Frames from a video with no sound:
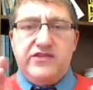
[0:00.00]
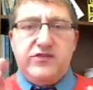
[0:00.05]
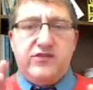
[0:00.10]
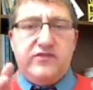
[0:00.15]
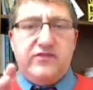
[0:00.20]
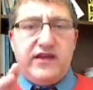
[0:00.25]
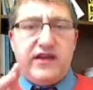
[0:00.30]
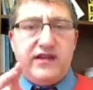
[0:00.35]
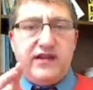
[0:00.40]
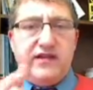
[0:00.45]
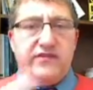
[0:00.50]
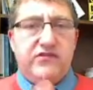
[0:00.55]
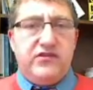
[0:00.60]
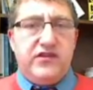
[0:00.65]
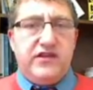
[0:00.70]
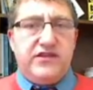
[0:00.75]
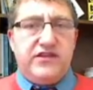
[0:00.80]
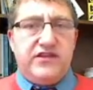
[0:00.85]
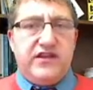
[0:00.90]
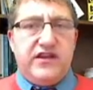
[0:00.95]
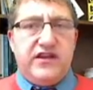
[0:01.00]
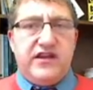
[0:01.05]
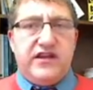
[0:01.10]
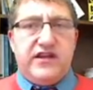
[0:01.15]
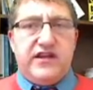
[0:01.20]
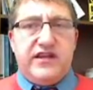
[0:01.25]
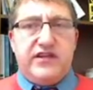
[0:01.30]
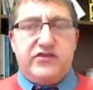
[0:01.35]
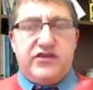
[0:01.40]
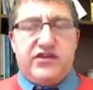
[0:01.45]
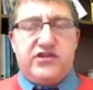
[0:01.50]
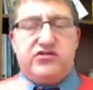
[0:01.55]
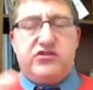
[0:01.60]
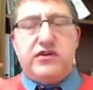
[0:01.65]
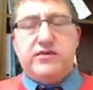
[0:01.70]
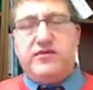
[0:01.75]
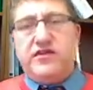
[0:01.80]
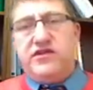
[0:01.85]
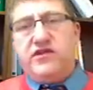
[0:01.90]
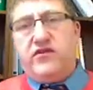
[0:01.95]
So if that level is
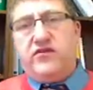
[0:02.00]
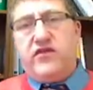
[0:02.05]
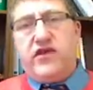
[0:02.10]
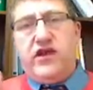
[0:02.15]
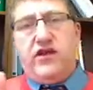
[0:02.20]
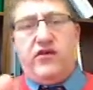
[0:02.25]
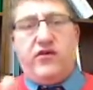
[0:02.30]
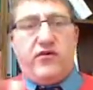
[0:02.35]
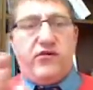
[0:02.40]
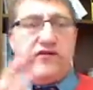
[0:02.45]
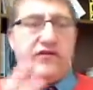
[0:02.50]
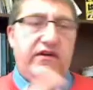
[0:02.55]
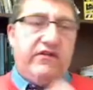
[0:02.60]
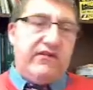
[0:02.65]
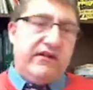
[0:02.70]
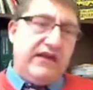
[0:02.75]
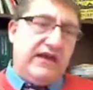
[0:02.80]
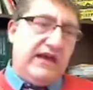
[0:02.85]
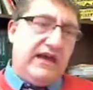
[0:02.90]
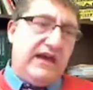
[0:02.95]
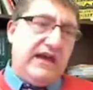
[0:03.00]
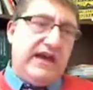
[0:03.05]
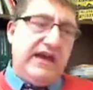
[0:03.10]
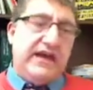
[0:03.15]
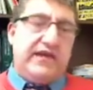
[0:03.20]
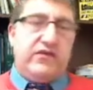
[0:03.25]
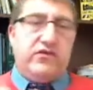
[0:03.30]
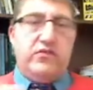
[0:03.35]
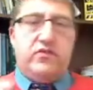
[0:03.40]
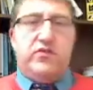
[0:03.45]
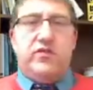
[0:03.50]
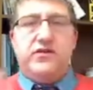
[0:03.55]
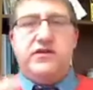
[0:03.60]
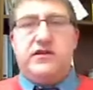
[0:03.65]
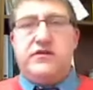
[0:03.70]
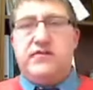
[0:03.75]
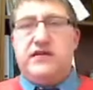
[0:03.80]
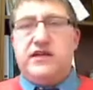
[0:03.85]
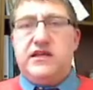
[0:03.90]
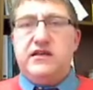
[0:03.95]
extremely severe or very light or
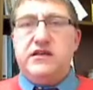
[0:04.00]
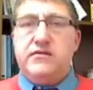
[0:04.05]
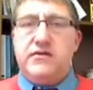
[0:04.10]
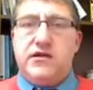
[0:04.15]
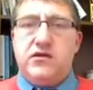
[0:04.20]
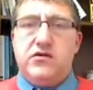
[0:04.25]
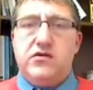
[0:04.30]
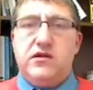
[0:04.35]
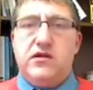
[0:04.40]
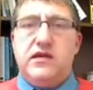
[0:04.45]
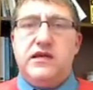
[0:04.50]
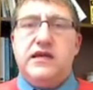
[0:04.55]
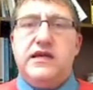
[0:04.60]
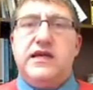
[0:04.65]
something in the middle,